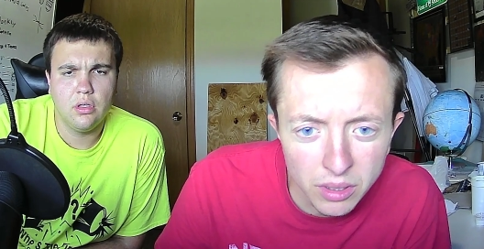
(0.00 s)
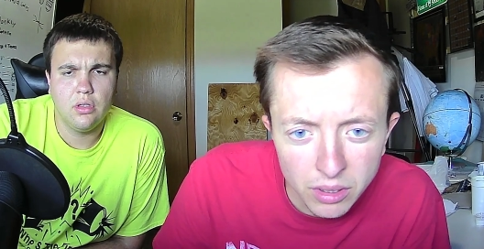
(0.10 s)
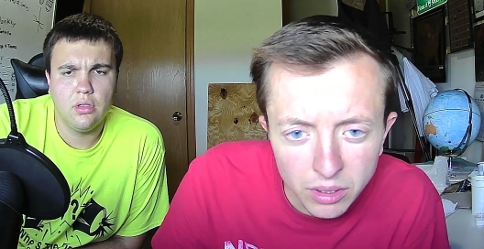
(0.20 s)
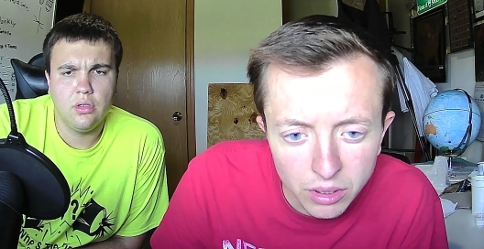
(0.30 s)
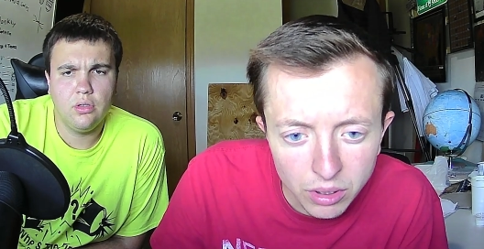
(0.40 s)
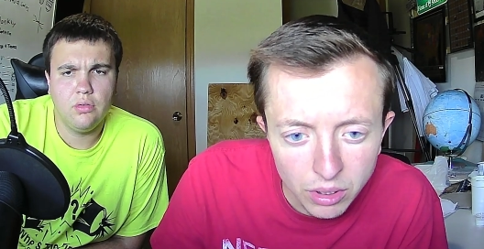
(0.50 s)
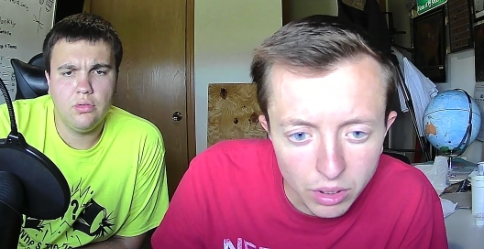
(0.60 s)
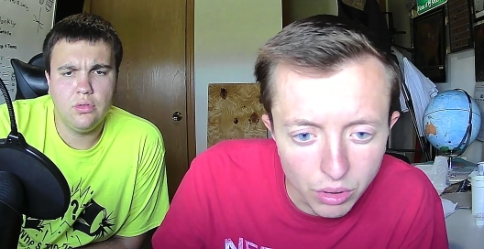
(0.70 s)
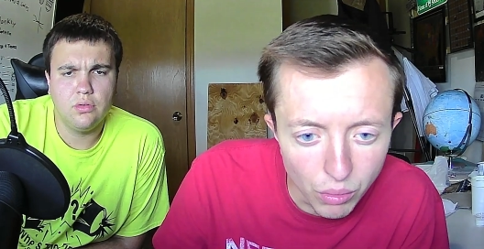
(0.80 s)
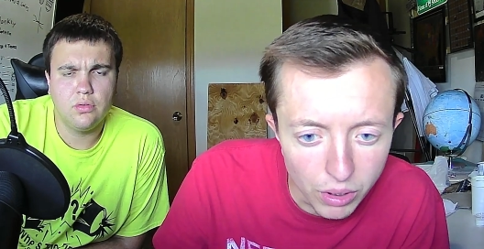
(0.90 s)
Speaker 1: New
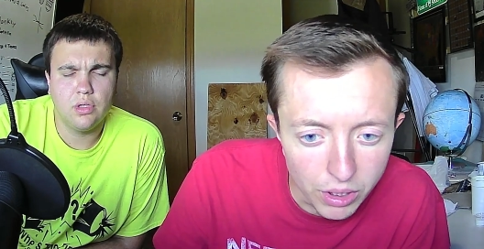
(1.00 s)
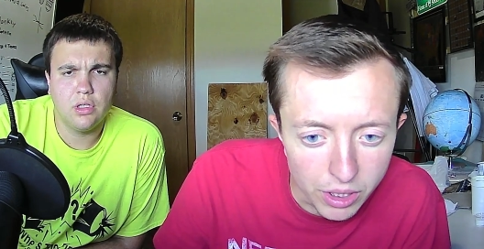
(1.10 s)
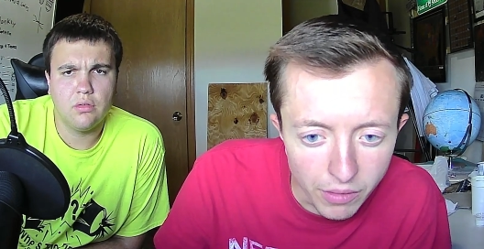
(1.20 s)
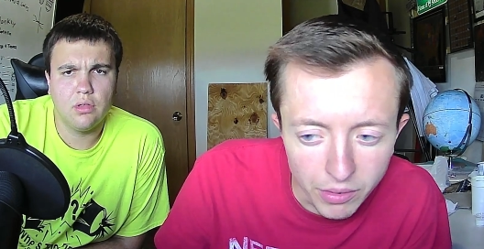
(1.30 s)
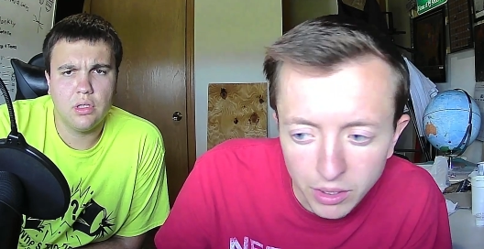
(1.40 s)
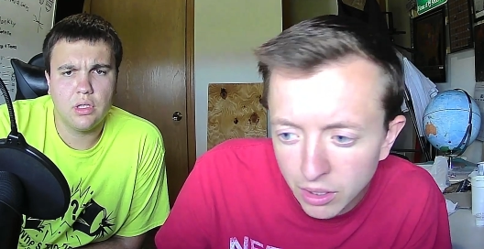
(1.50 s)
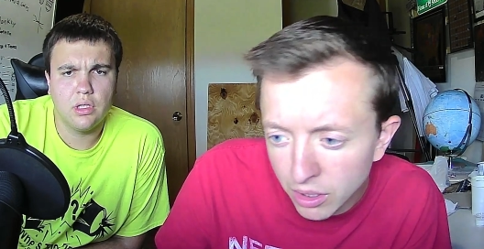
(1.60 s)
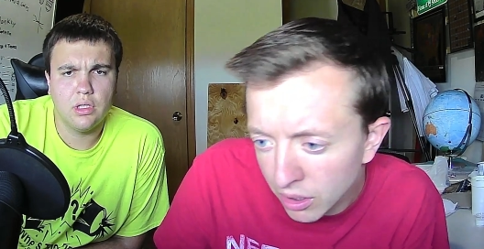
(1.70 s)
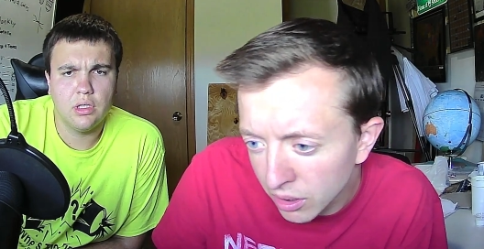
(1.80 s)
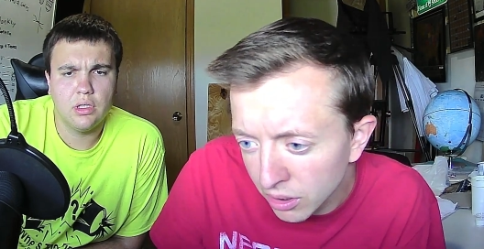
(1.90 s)
Speaker 2: neutron.
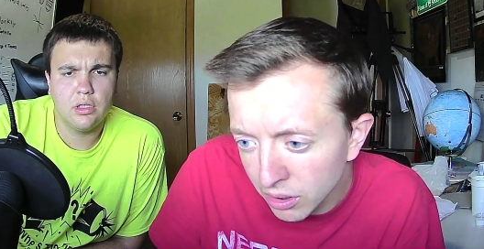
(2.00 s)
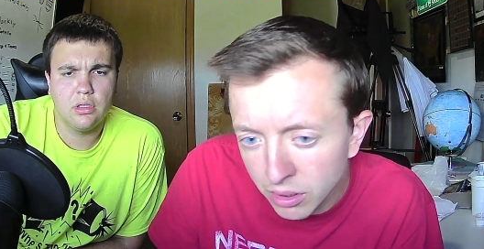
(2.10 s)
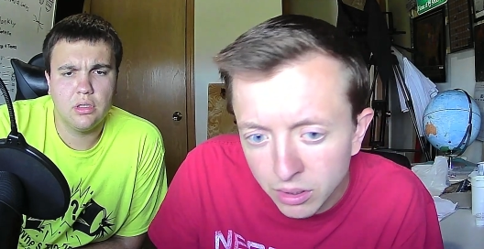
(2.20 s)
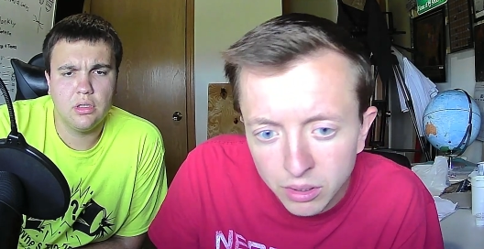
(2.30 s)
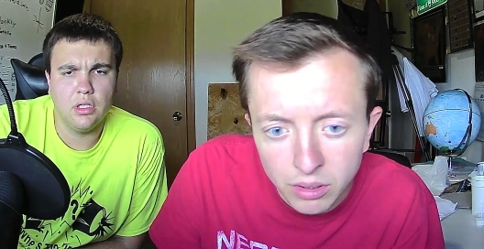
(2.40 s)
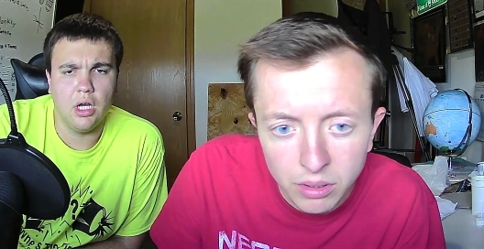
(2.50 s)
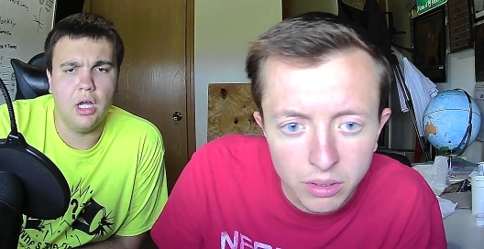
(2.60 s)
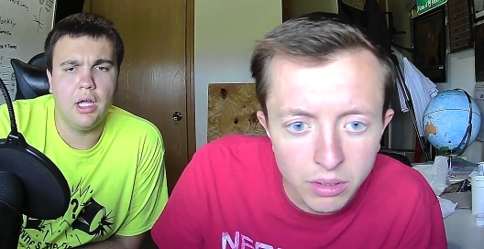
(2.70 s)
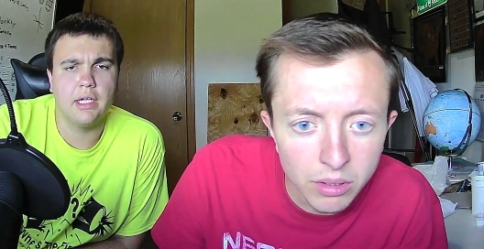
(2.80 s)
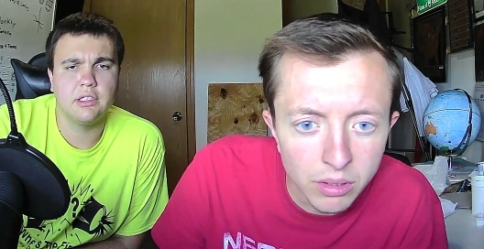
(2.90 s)
Speaker 1: No,
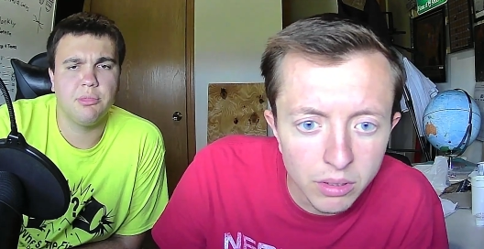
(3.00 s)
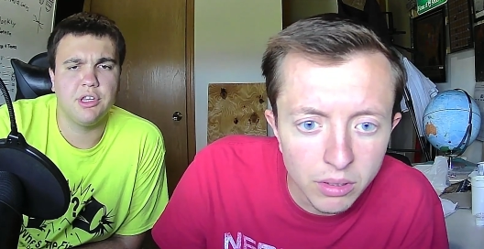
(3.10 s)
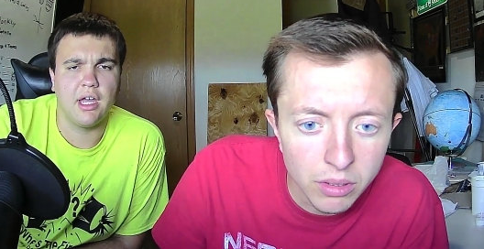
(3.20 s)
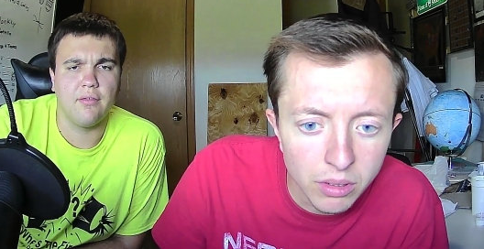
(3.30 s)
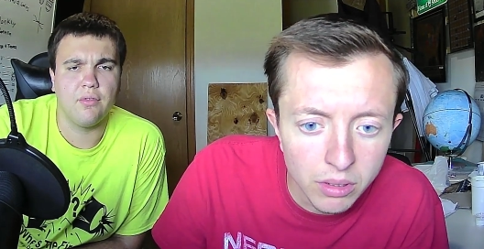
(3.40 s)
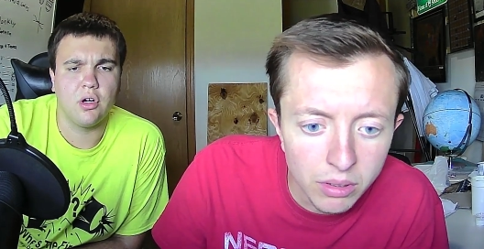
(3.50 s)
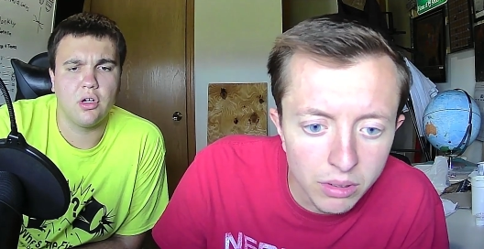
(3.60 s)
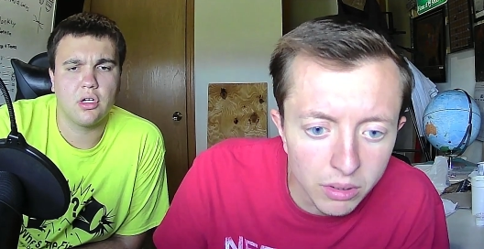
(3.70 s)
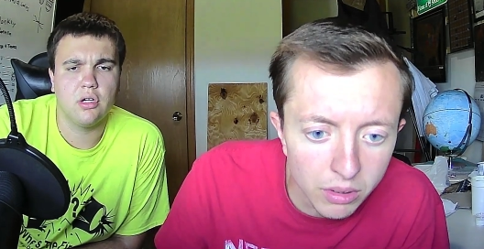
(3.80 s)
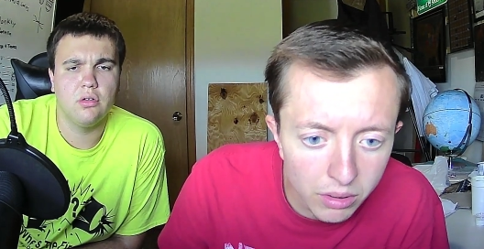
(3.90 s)
it hasn't been that far
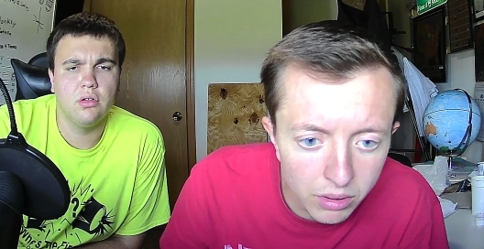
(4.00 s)
ago.